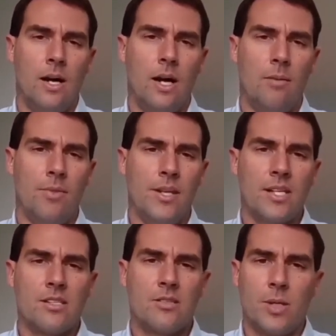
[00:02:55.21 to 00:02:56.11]
The
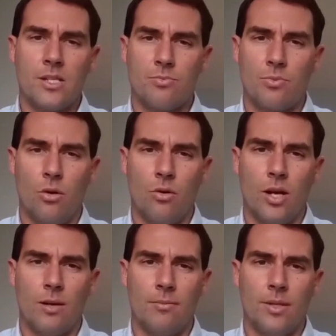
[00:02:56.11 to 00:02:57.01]
next biggest
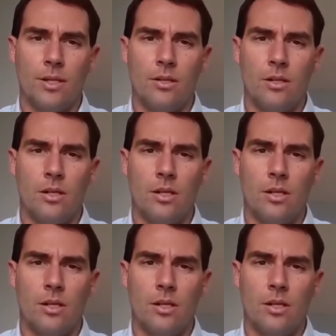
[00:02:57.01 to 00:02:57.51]
program that